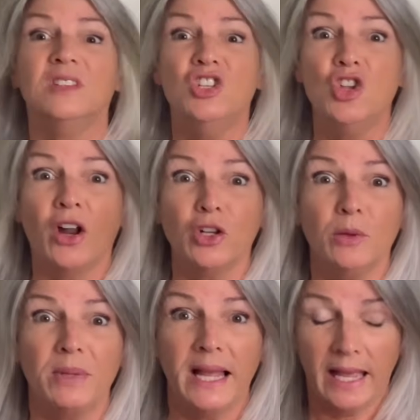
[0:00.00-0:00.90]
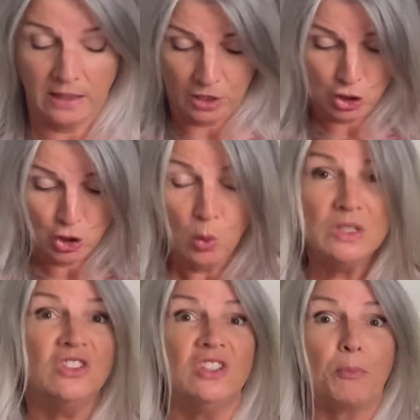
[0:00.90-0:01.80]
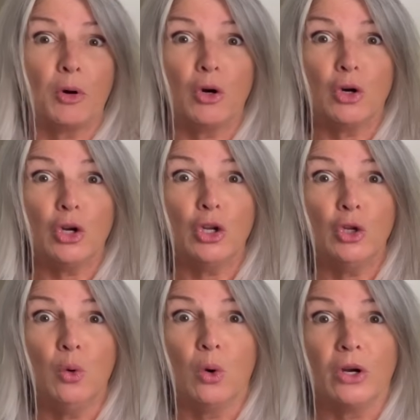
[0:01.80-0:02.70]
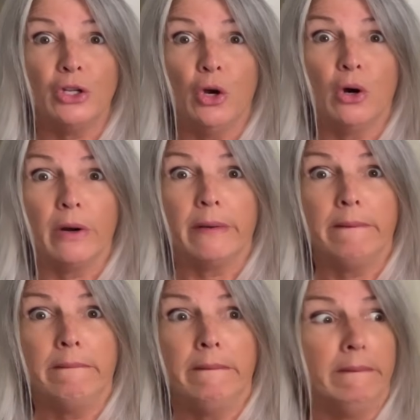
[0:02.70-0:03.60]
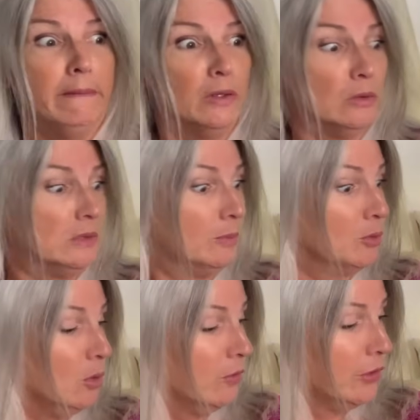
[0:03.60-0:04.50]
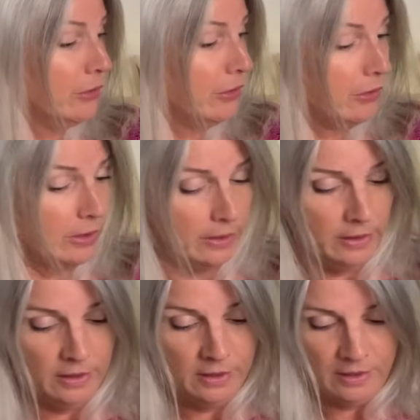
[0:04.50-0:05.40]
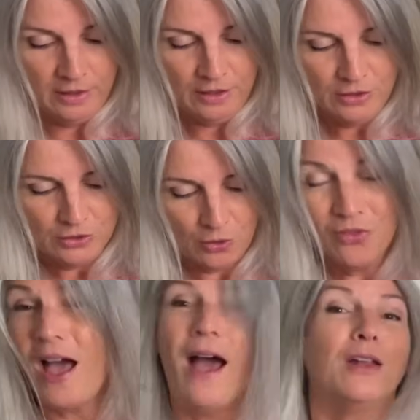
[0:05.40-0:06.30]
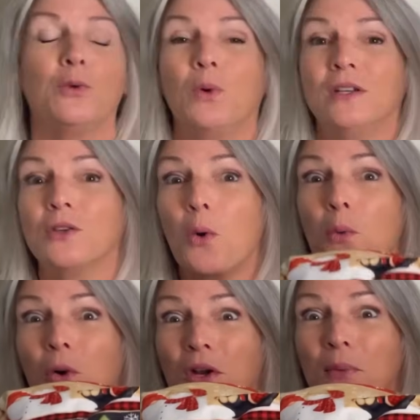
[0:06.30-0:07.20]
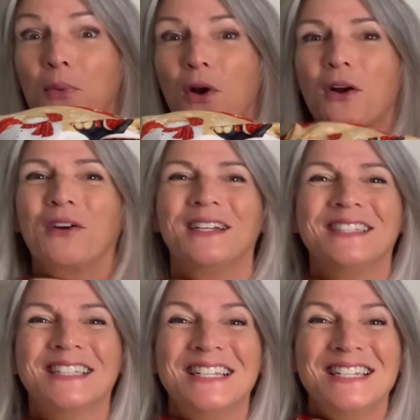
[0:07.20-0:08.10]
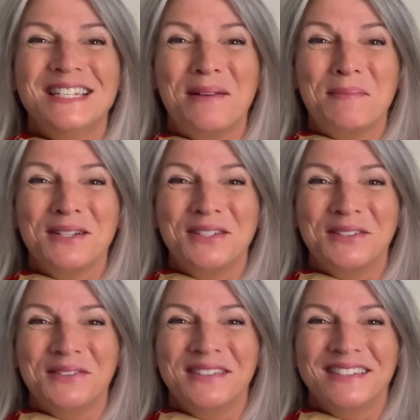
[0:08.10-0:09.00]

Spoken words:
Not a good plan. Don't zipper your yarn. Don't zipper over your yarn. So that was work in progress number 2.